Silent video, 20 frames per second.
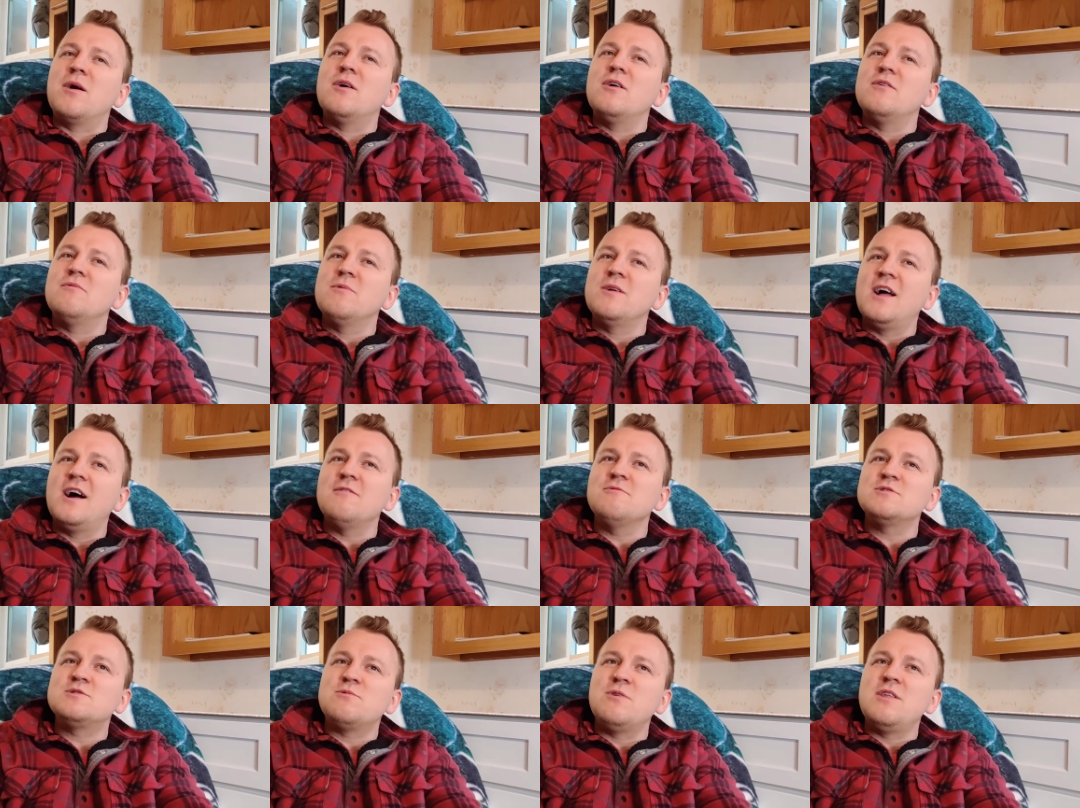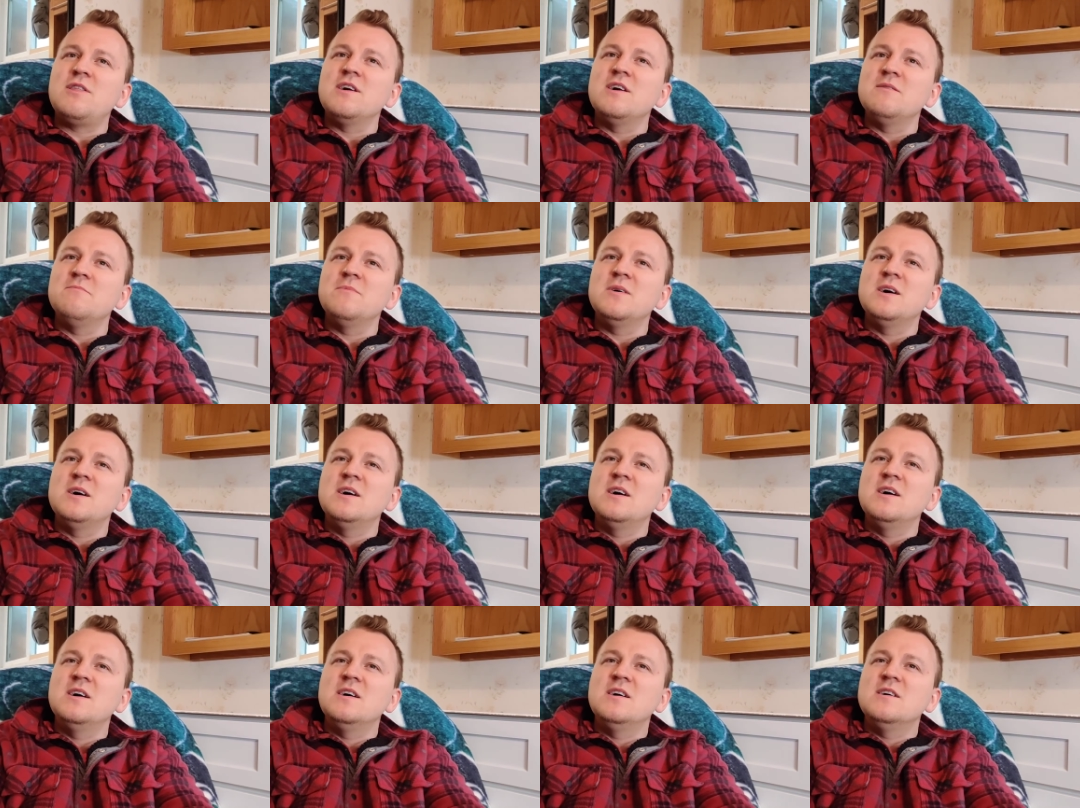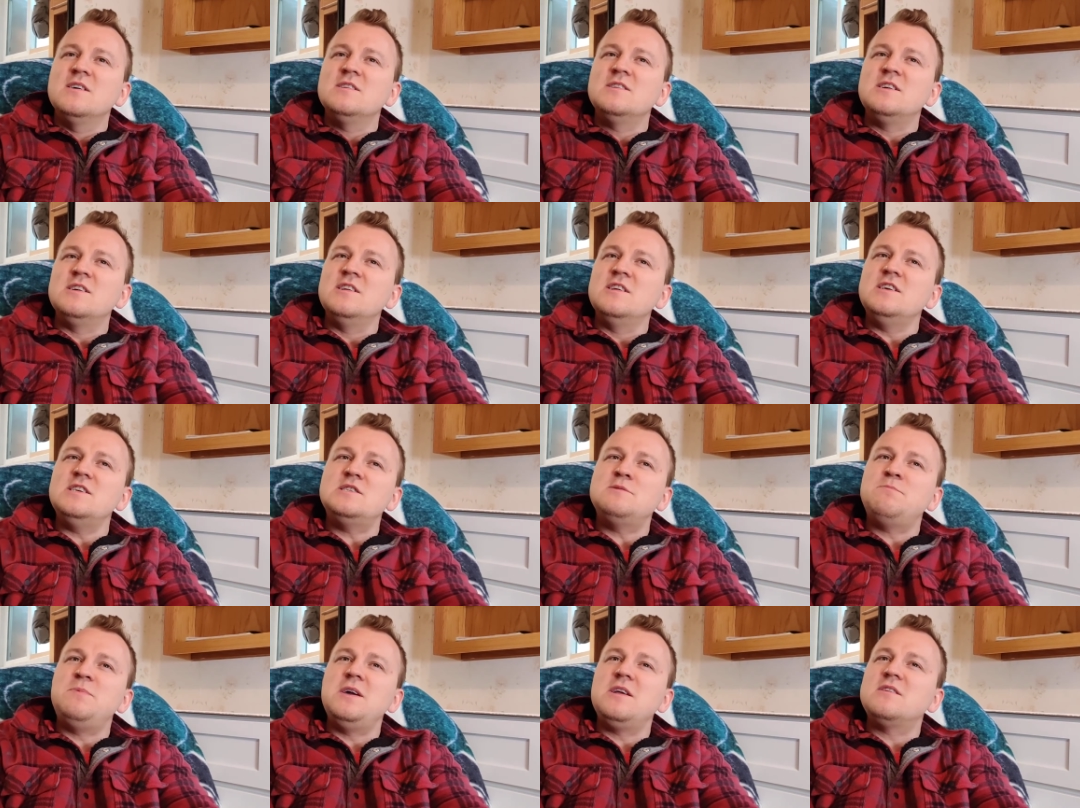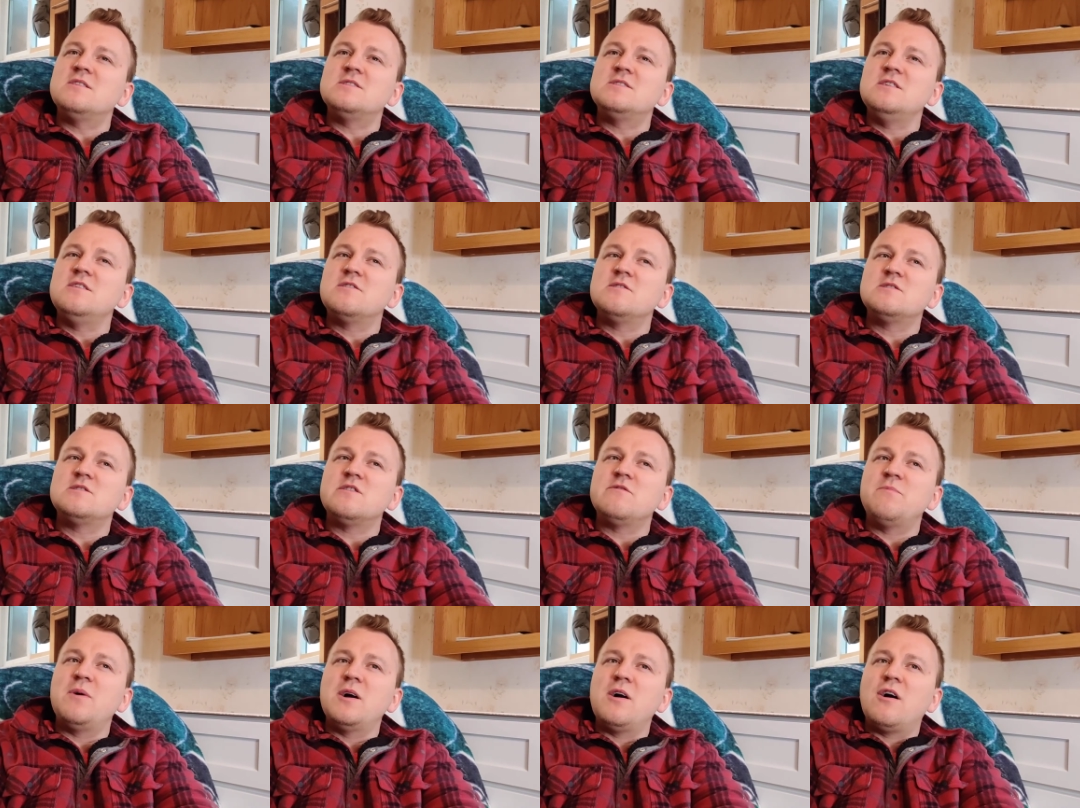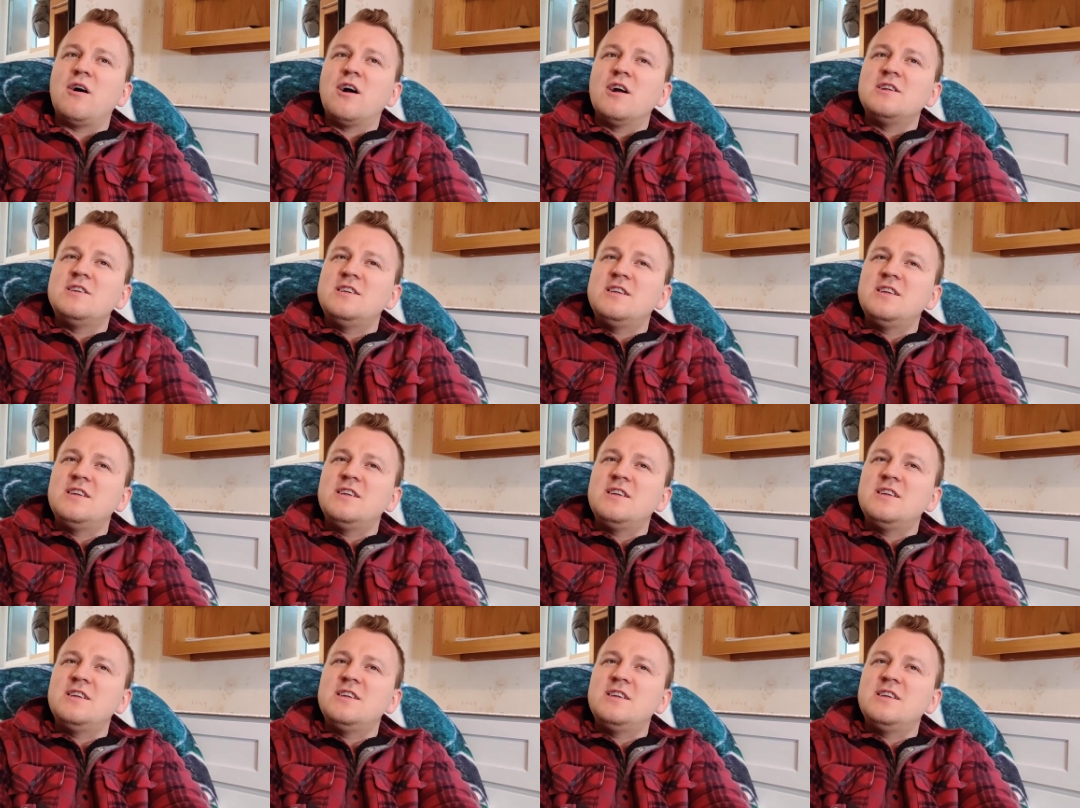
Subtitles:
burn when I was with him? Didn't he speak the secrets of my heart?